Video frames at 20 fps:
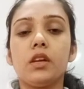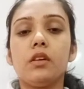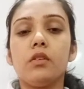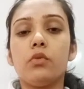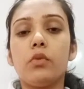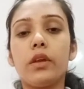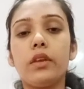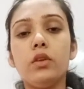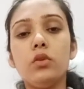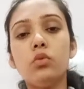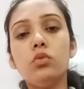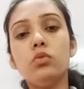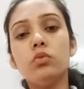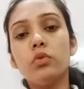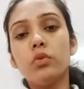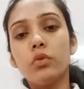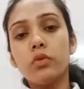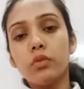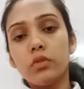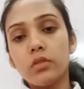When
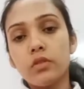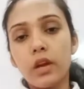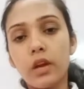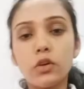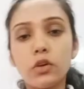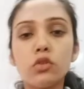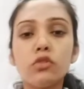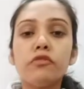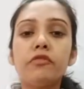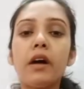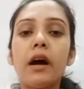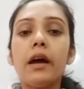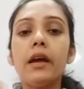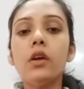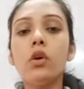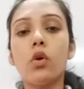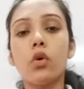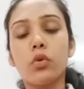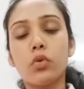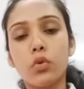you ratify
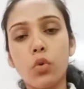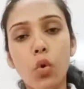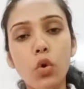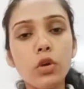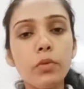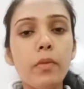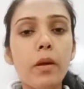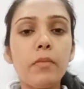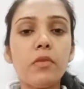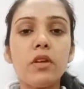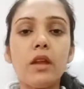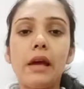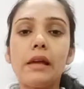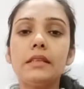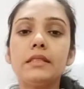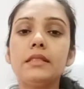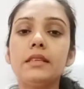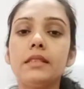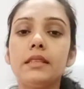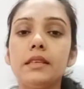or rote
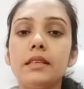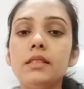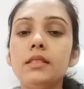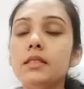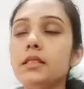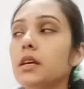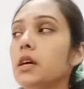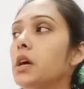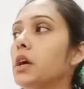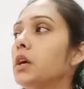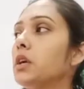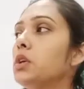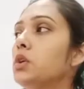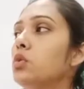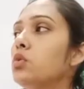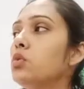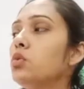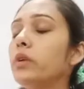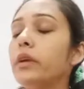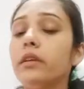memorize the things,
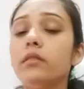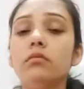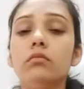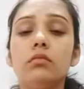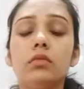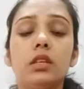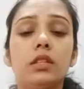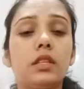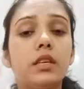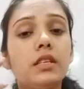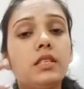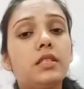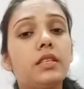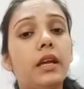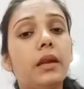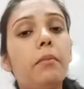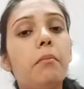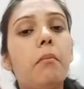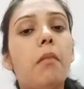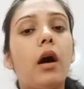the things
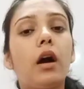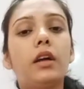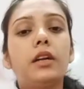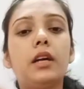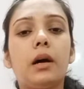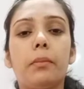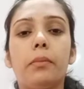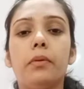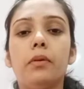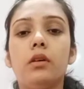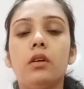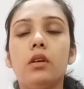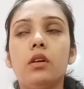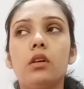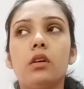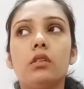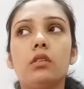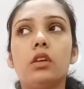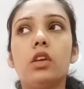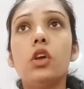get mugged up,
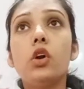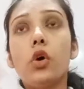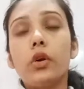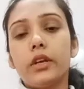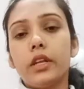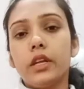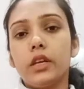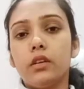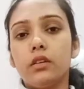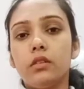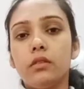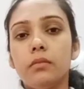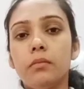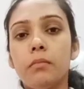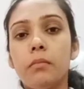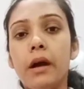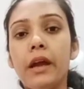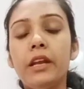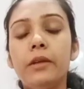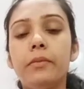chaotic.
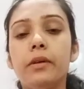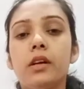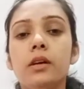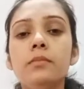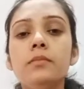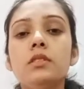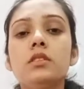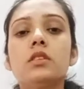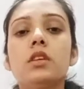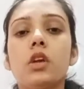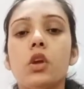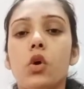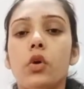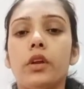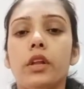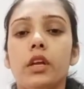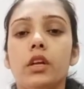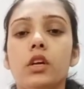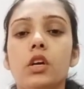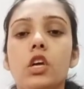Mind becomes
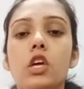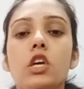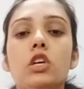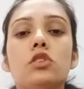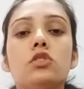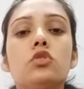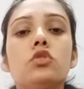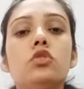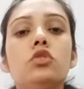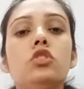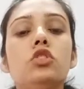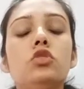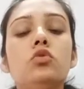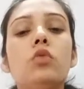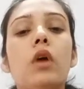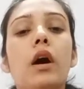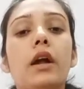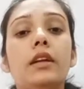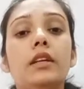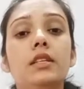chaotic. So you need
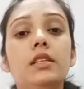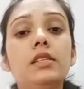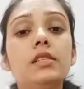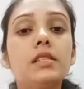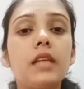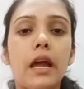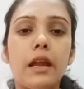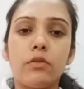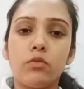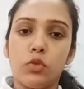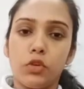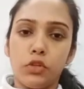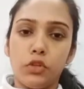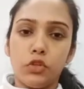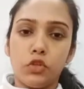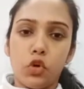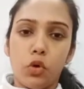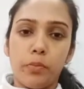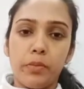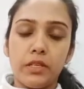to understand what the
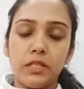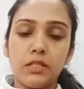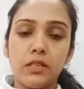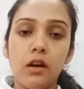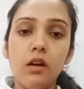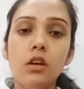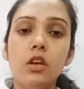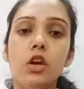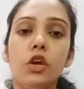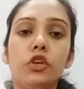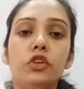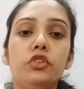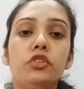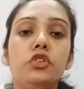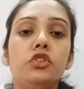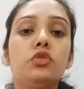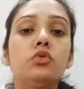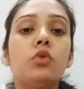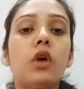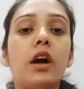topics are. You
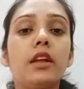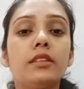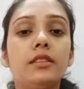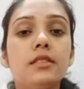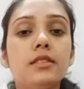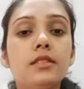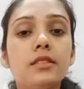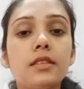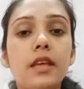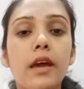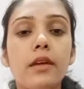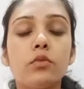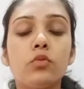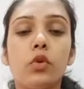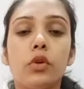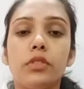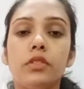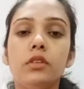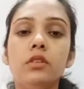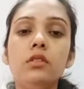need to understand
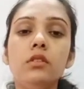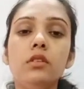what